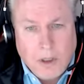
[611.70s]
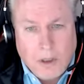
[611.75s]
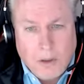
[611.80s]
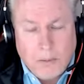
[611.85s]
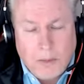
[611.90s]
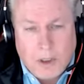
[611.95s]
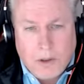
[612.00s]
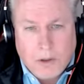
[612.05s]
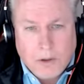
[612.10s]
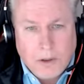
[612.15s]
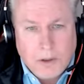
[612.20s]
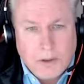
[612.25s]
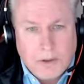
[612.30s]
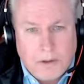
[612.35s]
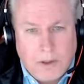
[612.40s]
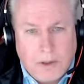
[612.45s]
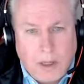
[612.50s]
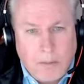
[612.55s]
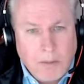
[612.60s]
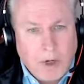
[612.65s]

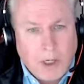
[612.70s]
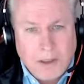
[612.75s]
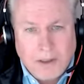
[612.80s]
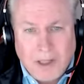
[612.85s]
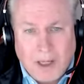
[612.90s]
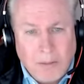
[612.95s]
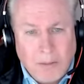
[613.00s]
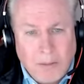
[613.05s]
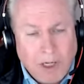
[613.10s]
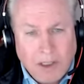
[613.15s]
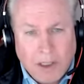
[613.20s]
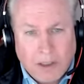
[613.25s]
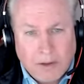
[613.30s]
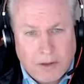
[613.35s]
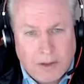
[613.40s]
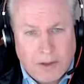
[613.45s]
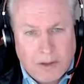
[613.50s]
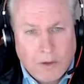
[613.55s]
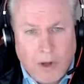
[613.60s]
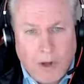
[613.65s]
because they might not
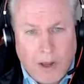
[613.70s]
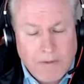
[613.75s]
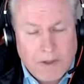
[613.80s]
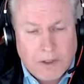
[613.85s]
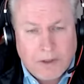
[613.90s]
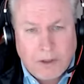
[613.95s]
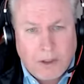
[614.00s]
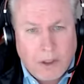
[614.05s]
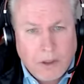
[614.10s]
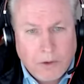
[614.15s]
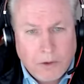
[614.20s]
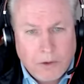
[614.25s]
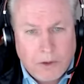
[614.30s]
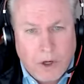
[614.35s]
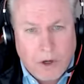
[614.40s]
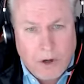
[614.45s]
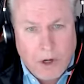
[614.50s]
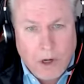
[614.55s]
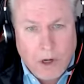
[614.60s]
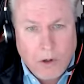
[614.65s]
still have the skills
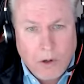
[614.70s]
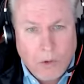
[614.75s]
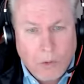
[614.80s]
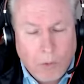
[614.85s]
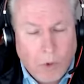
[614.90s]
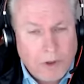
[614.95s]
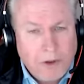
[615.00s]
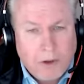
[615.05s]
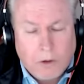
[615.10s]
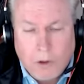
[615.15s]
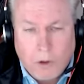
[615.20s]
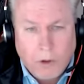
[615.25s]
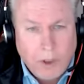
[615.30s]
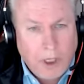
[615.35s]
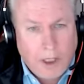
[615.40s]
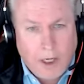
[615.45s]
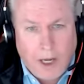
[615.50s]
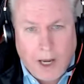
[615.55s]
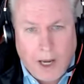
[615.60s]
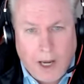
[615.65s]
to know what they're
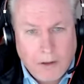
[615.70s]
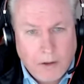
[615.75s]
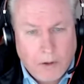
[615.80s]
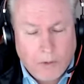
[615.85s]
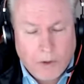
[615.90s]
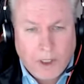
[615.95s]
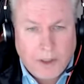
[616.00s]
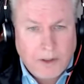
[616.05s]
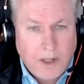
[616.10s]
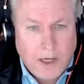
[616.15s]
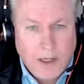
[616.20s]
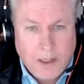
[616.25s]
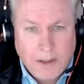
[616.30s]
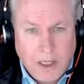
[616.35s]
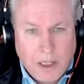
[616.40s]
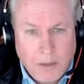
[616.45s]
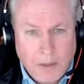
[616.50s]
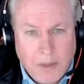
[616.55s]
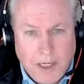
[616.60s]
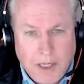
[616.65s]
looking at on a
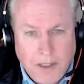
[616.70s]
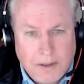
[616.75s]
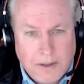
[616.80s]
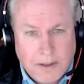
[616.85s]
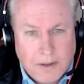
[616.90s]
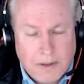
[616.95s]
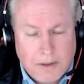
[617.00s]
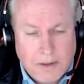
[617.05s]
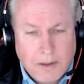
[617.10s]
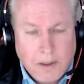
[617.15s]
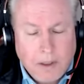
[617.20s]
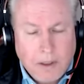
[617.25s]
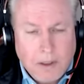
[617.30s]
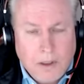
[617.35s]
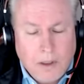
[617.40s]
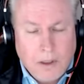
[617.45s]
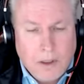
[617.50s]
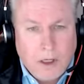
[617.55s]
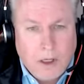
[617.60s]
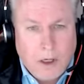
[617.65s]
day-to-day basis
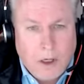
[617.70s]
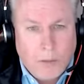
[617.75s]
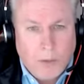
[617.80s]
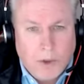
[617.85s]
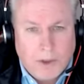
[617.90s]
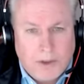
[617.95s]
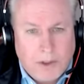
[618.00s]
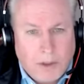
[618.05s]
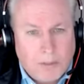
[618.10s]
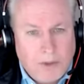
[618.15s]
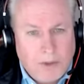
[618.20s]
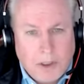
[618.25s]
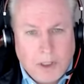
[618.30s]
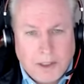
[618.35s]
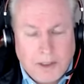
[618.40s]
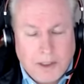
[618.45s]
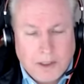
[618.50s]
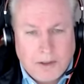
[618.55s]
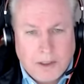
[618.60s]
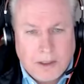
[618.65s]
when something
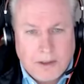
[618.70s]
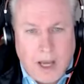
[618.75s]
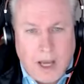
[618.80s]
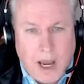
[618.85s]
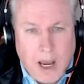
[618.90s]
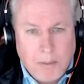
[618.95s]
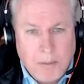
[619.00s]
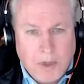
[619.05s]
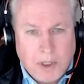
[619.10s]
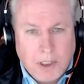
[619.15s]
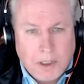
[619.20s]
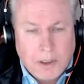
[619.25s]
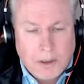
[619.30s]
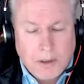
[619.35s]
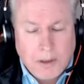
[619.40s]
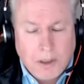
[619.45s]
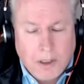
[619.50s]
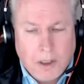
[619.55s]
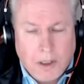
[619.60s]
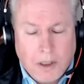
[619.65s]
like this is happening.
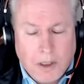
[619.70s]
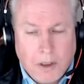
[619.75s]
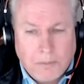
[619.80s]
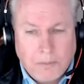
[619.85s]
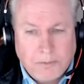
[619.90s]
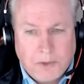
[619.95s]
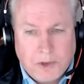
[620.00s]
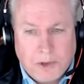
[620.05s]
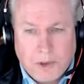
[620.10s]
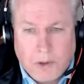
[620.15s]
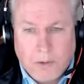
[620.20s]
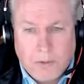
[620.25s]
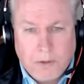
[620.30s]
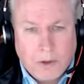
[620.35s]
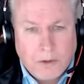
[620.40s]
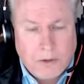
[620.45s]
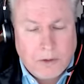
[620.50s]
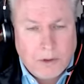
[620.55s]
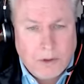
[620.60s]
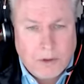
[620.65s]

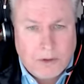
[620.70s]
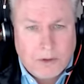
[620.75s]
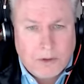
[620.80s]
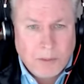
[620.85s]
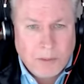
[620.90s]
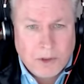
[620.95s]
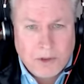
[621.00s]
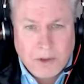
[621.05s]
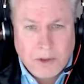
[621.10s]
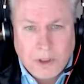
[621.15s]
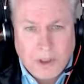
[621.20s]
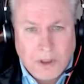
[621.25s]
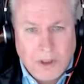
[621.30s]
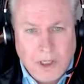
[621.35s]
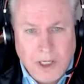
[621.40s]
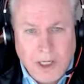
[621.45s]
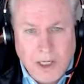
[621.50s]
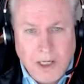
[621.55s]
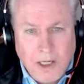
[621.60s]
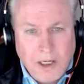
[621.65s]
So it's almost like you
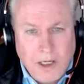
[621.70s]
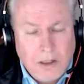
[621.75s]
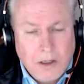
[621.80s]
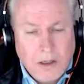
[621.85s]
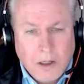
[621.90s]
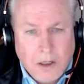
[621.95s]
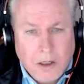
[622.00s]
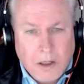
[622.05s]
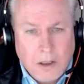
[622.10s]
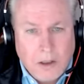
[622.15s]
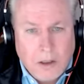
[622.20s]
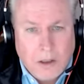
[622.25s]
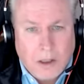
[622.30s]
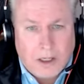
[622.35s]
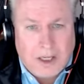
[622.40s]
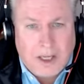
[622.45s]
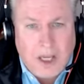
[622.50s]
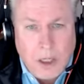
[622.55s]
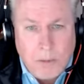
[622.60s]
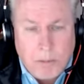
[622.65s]
need a
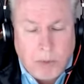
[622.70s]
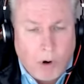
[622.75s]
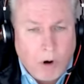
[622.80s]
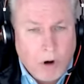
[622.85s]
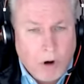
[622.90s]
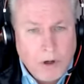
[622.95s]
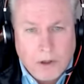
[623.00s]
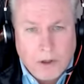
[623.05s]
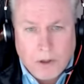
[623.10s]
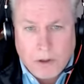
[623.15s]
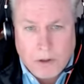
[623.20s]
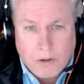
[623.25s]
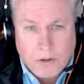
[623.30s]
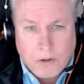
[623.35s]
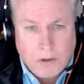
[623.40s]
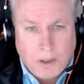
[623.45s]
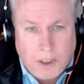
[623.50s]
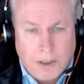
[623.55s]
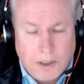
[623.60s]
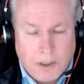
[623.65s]
key partner
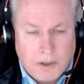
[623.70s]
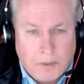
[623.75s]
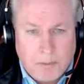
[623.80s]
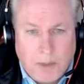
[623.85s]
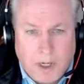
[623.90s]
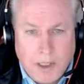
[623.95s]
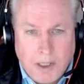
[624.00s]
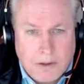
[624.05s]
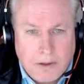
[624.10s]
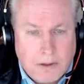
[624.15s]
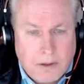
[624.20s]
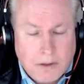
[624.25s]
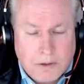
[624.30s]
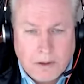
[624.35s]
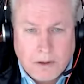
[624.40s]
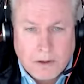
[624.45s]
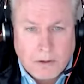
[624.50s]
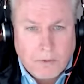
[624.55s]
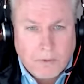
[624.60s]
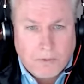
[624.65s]
in this space
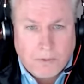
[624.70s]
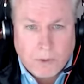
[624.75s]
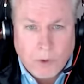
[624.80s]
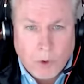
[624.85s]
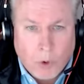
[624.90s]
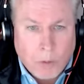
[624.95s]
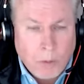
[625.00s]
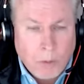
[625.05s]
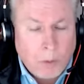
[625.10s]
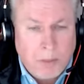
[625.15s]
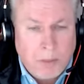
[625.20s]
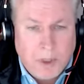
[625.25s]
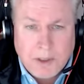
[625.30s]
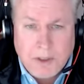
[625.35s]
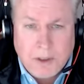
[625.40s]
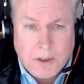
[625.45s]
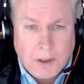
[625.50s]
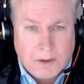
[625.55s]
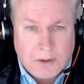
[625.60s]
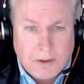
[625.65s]
for normal
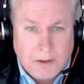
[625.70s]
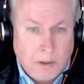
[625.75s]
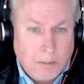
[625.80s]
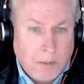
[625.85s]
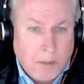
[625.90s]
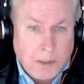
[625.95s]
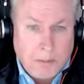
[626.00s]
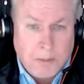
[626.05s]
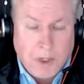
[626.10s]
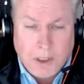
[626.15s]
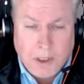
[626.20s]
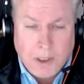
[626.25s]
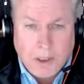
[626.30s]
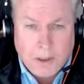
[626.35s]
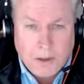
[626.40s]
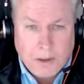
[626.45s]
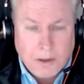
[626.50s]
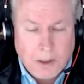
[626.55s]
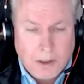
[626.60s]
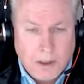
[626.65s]
business, in my
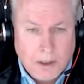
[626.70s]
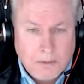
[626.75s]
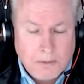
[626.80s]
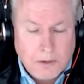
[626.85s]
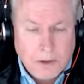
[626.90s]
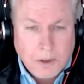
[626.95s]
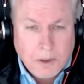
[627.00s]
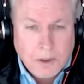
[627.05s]
opinion. And